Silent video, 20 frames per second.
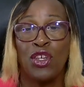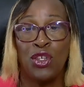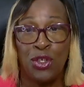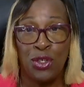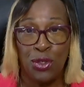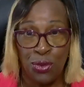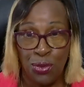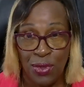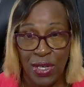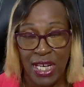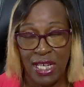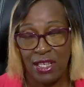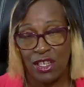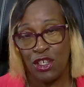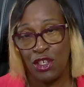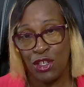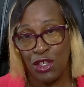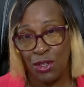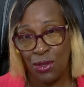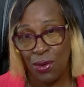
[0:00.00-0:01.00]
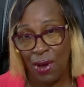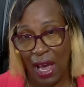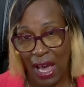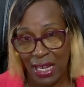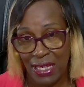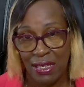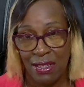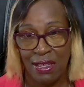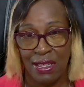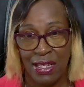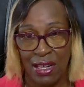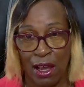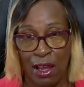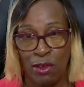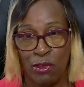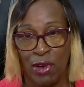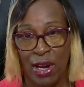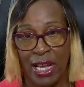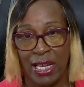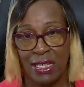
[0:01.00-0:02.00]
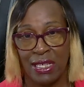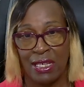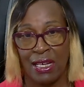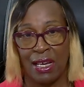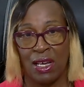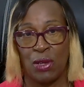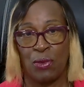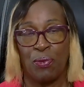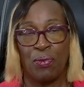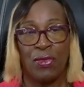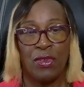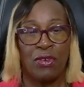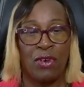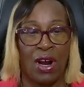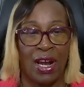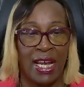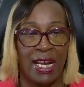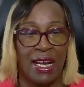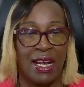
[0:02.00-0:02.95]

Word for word: you need to do as a director, right?